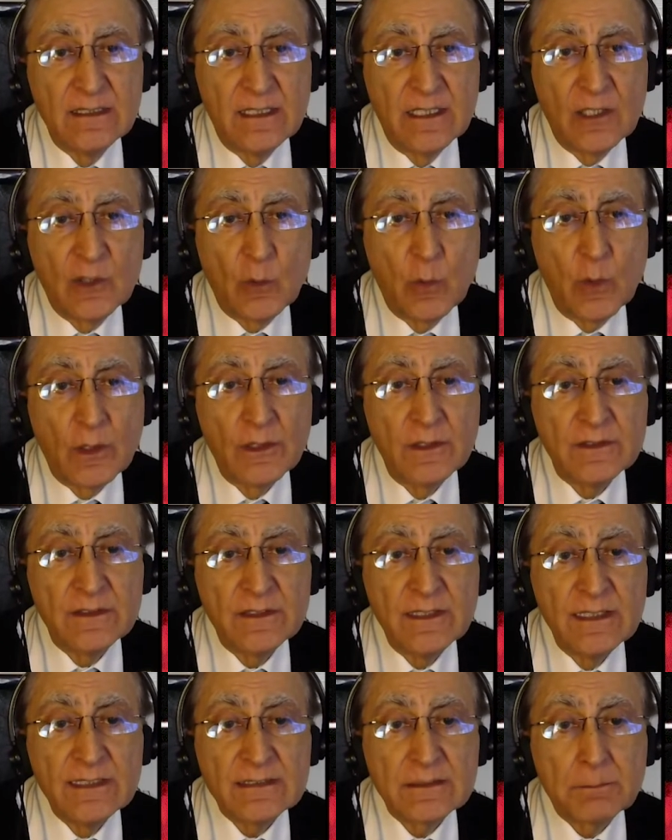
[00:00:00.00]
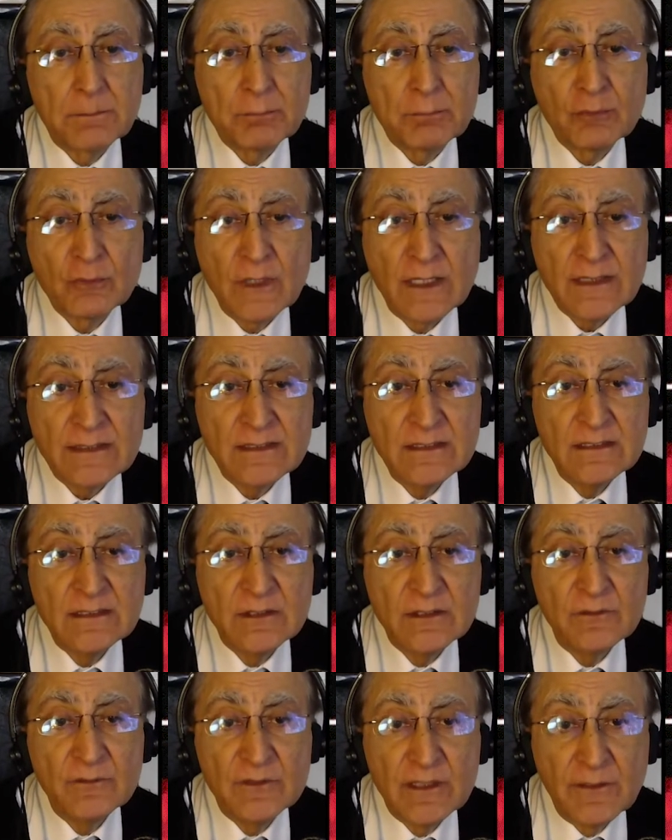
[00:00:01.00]
equality is
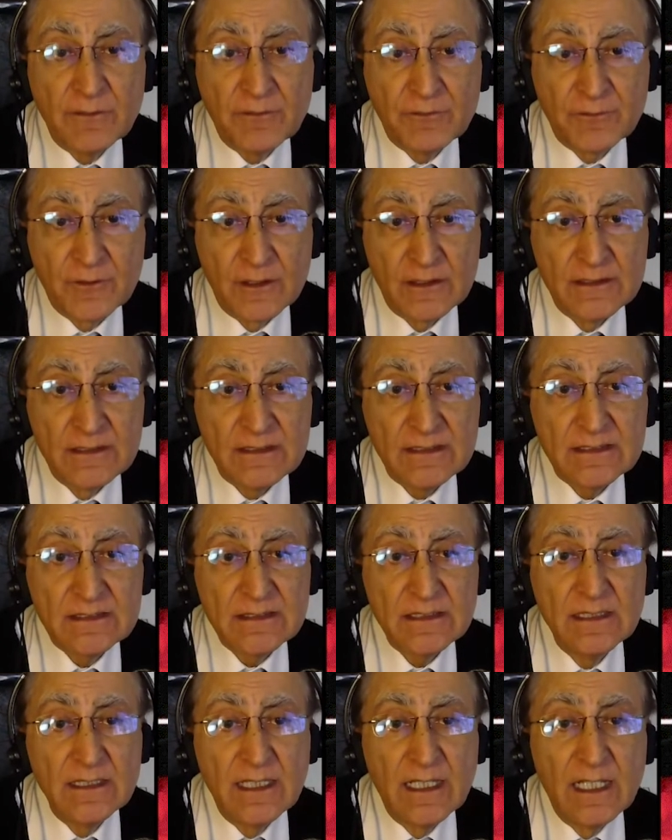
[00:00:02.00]
presence of difference